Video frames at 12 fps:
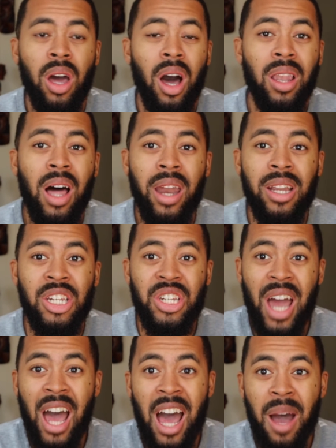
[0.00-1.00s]
a lot of
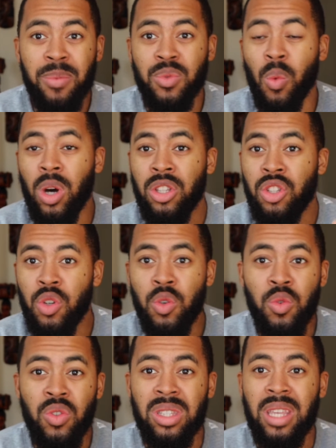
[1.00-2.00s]
jabs,
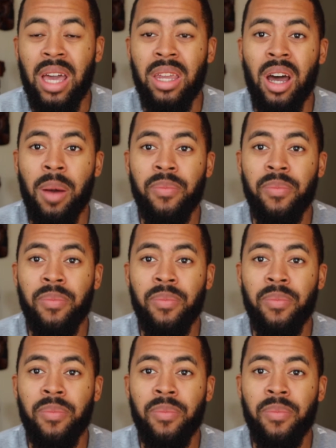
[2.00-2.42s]
1-2s, setting